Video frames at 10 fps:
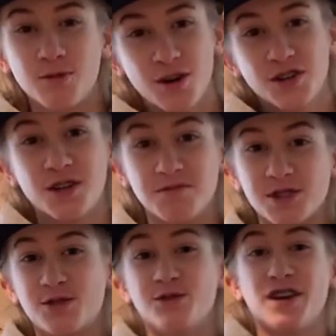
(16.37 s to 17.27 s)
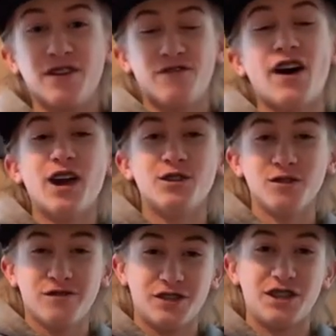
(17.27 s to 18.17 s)
welcome to the
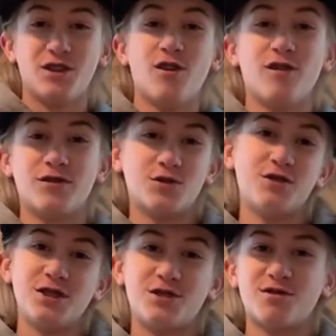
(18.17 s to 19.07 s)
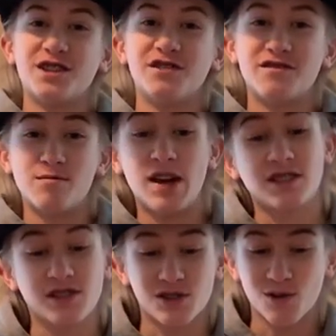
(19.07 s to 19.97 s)
final video of 2020 for
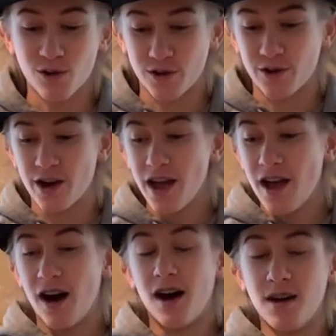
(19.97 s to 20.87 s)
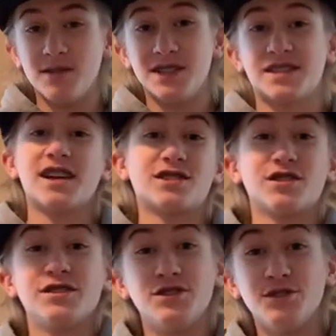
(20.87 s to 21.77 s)
Max's Corner. Um, it is
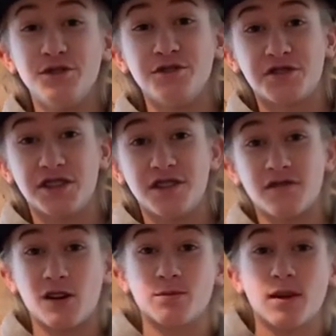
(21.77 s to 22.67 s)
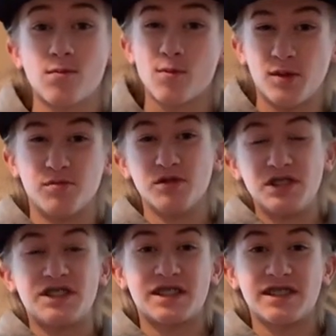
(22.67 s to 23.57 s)
actually New Year's Eve. I'll probably
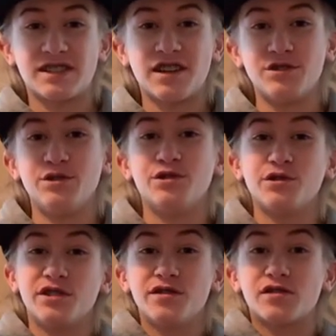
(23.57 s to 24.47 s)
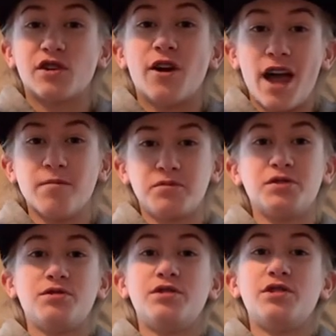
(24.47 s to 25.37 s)
release this on New Year's Eve, so Happy
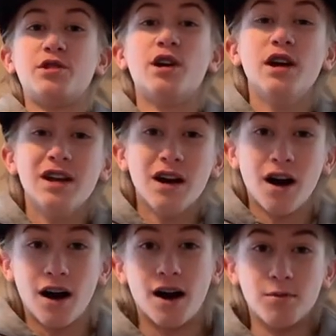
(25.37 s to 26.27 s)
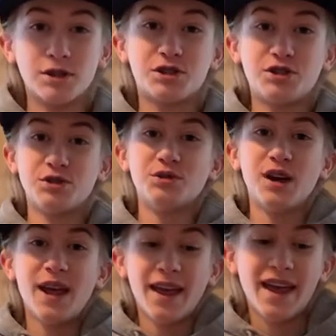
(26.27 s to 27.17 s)
New Year um, to
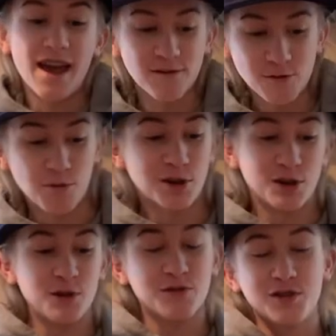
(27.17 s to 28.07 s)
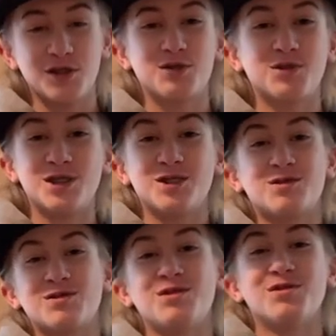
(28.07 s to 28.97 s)
everyone. Hopefully
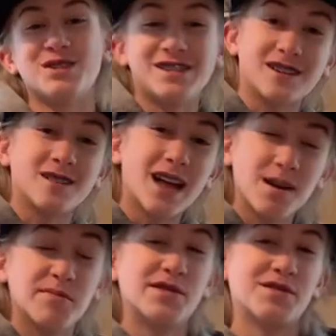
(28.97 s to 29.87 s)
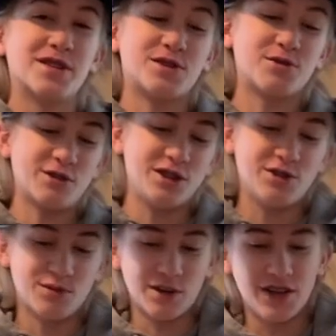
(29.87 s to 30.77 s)
2021 is a lot better than
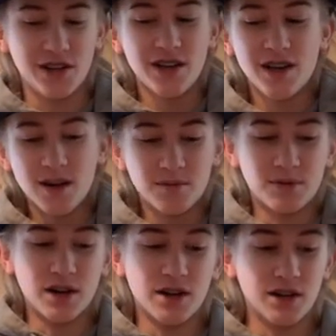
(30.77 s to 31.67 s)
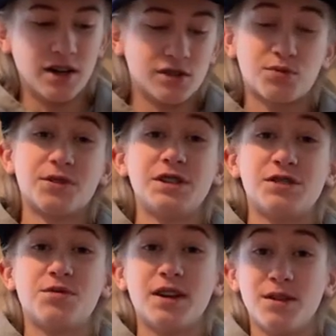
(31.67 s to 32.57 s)
2020, but uh,
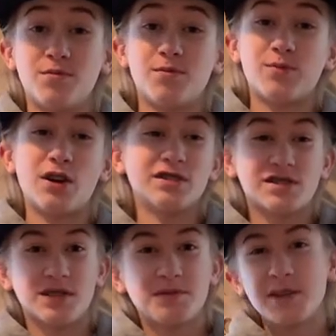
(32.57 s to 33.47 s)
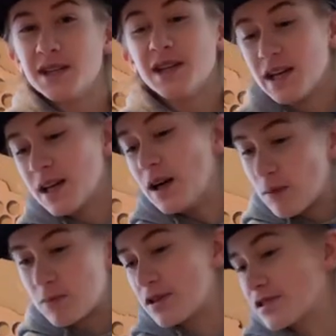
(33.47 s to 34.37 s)
2020 brought some
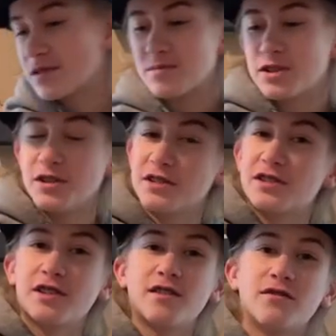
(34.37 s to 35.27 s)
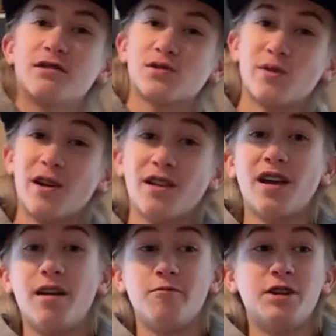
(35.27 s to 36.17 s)
brought some good stuff as well.
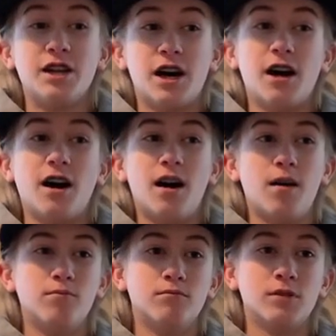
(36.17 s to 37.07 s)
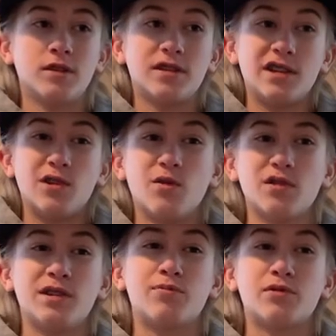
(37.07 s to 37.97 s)
I mean, um, the
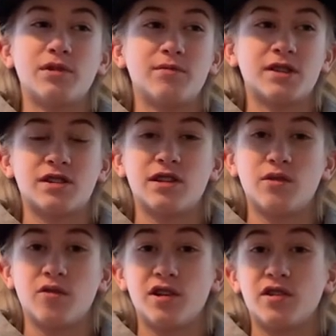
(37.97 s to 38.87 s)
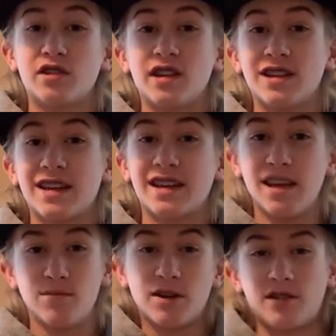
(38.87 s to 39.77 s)
only, pretty much the only good thing that
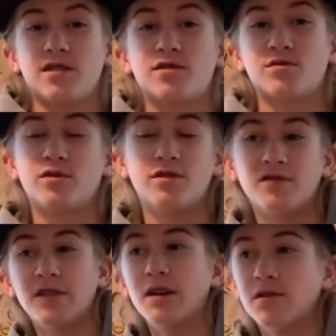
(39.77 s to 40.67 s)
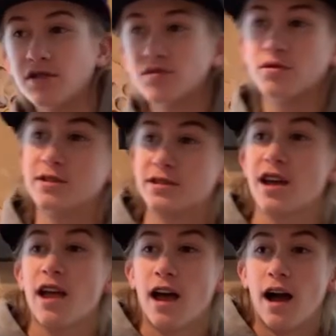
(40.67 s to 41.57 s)
came out of the coronavirus was
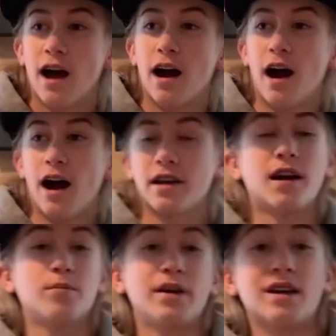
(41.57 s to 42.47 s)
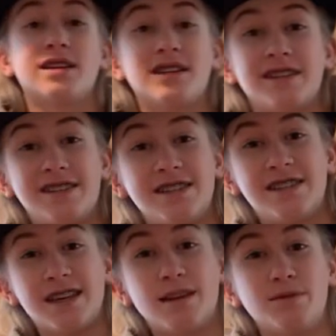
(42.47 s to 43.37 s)
uh, I got back into
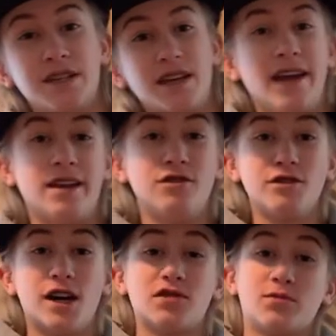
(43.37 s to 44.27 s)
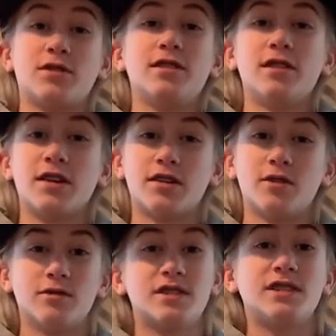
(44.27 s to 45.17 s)
TTMing and you guys really like
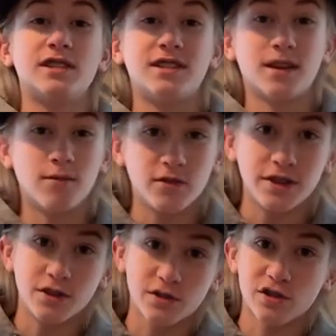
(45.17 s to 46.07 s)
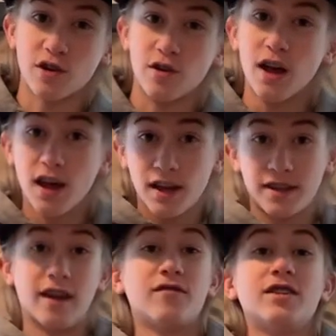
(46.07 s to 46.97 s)
those TTM videos. So
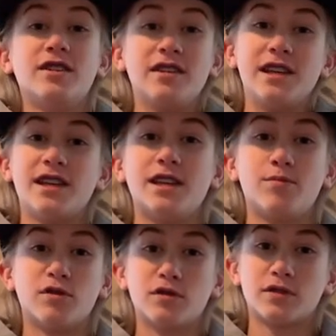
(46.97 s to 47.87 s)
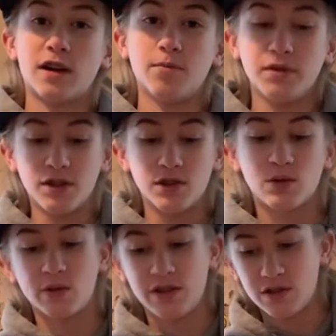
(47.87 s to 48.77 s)
definitely keep those up in
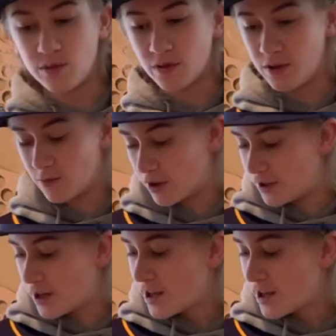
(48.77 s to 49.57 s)
2021